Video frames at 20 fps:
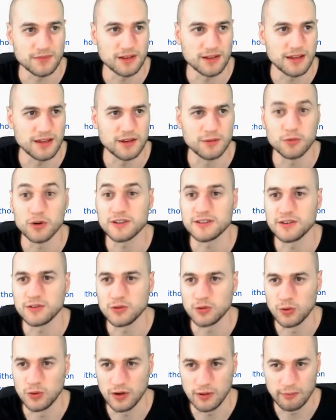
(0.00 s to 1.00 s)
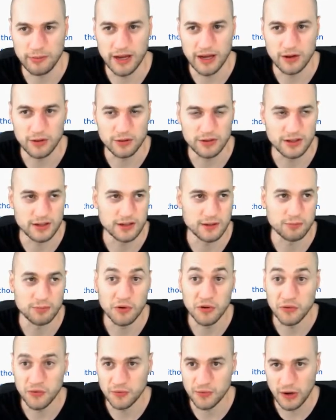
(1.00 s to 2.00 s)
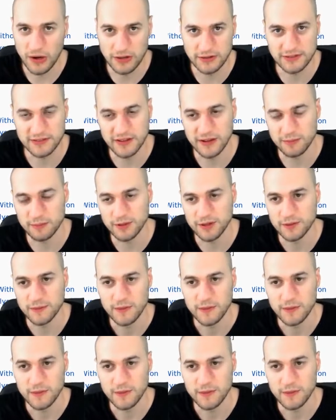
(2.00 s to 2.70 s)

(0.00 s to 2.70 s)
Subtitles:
and what's it all about and the proof of concept.